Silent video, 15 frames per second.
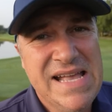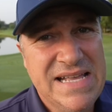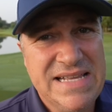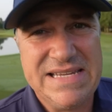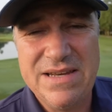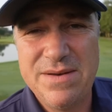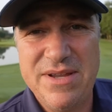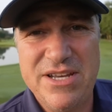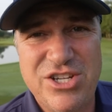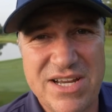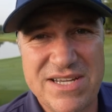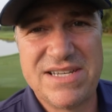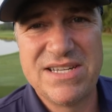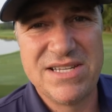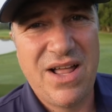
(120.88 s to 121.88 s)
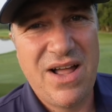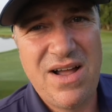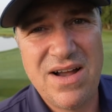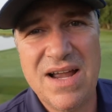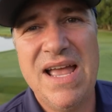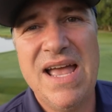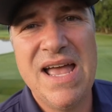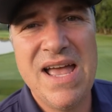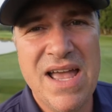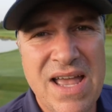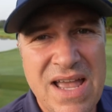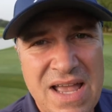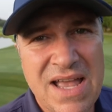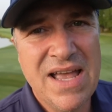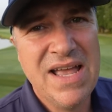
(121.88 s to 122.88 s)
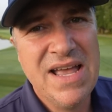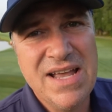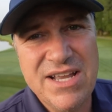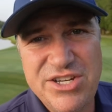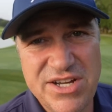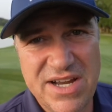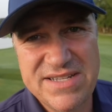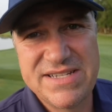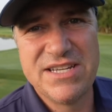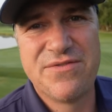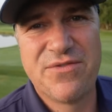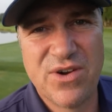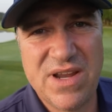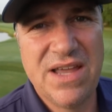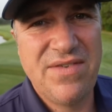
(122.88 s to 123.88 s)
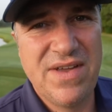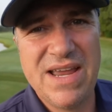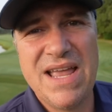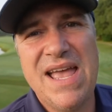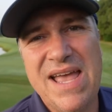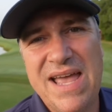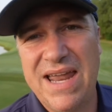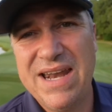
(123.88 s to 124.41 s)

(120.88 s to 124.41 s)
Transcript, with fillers: It seemed to be just as long, just as forgiving,